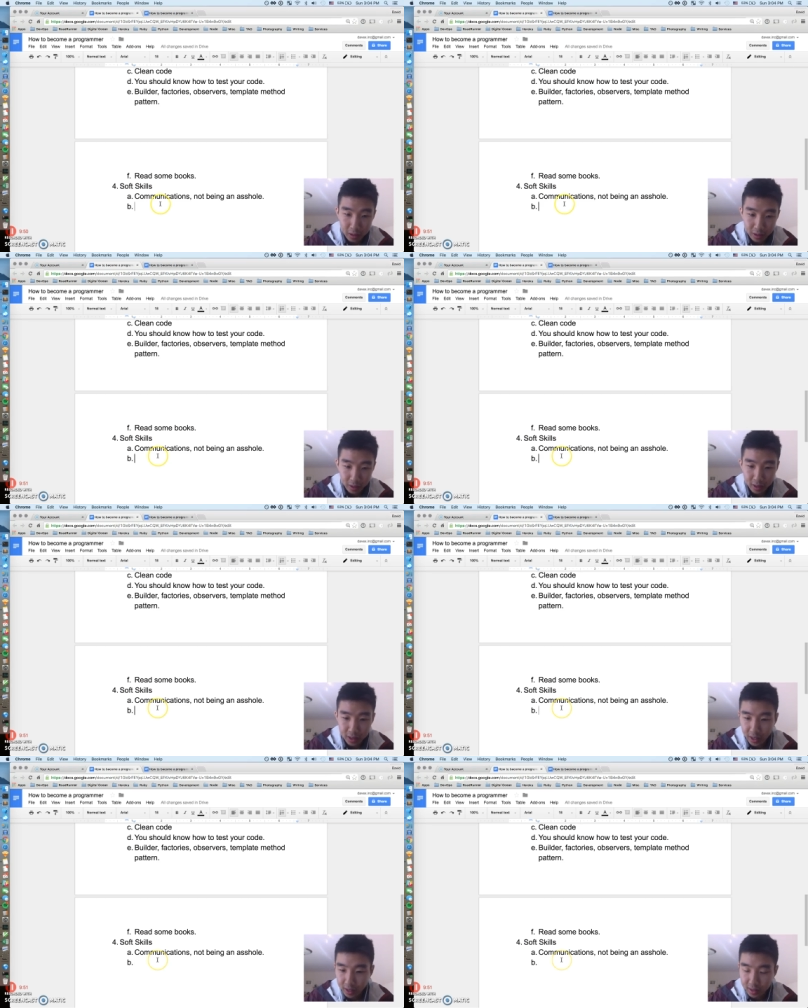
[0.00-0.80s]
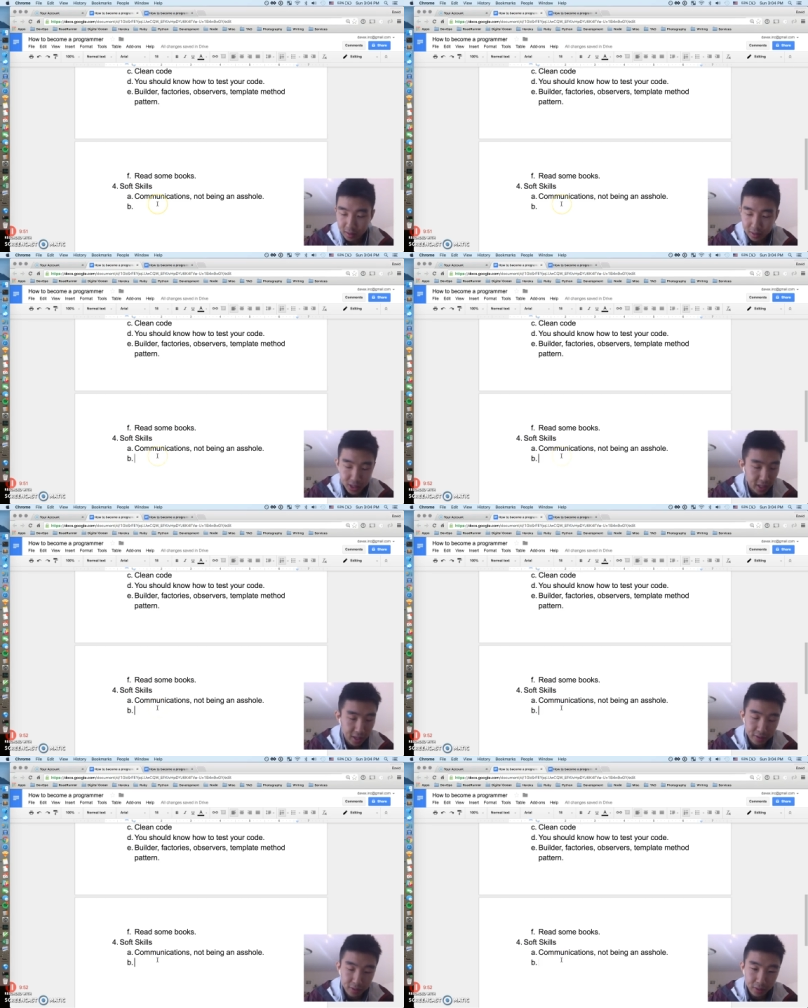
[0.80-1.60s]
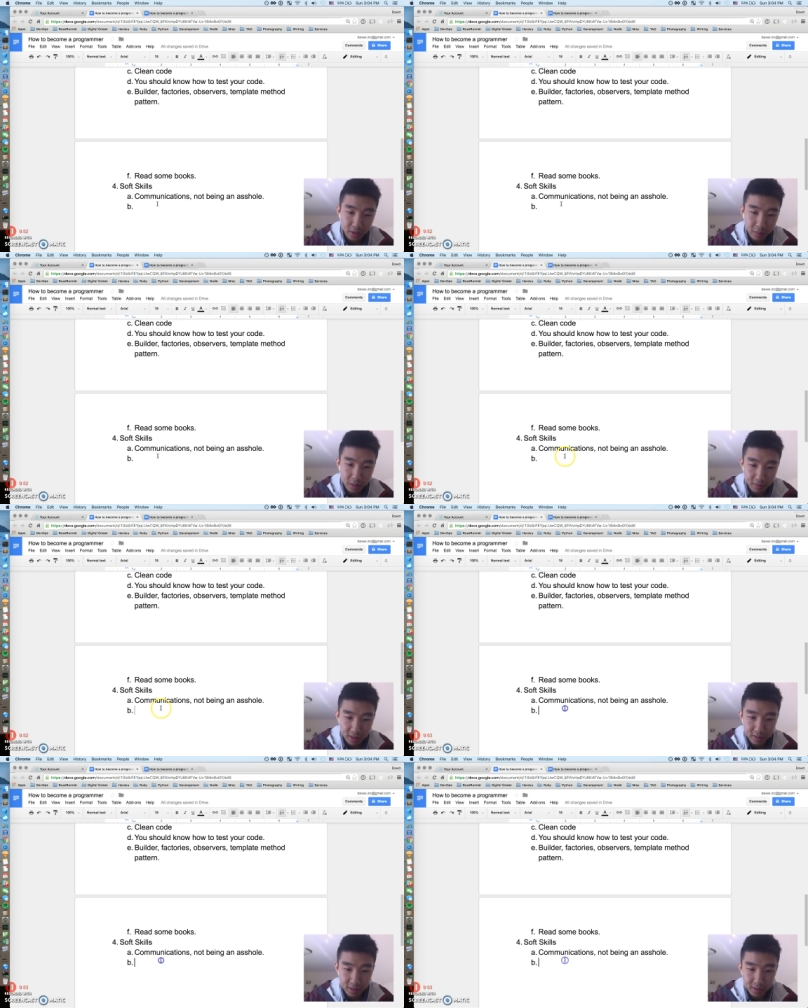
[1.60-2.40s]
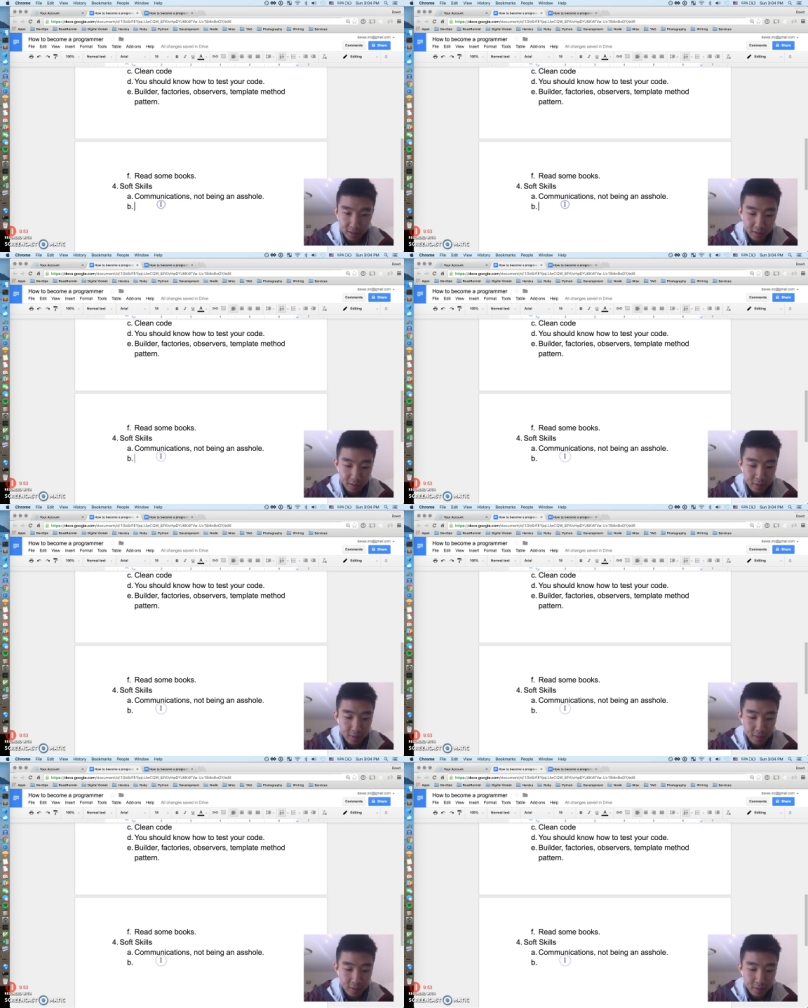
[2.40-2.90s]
So, let's just, just get into a little bit of details here.